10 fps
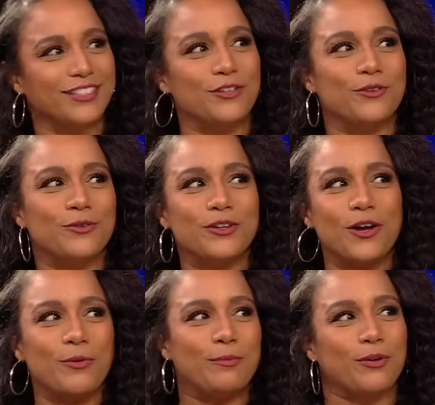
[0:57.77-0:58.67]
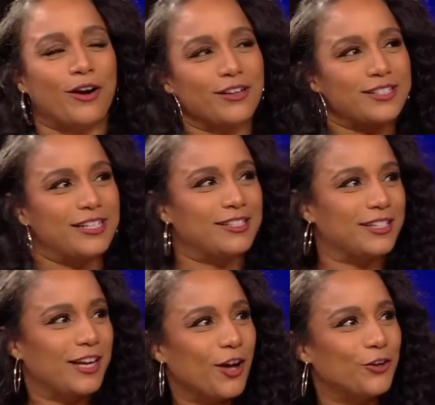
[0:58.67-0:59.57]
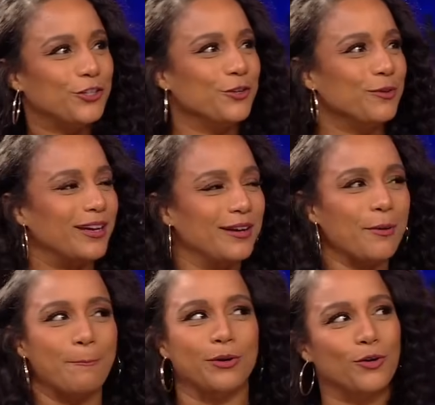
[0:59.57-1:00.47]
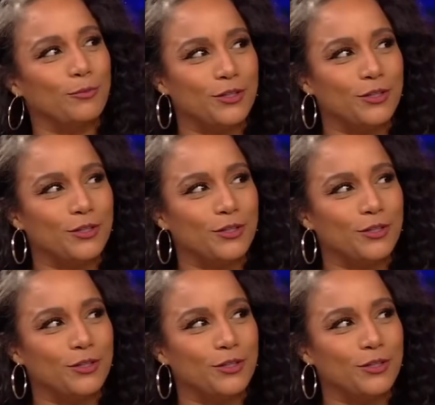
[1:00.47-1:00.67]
you know, we put our seasoning on you and boom,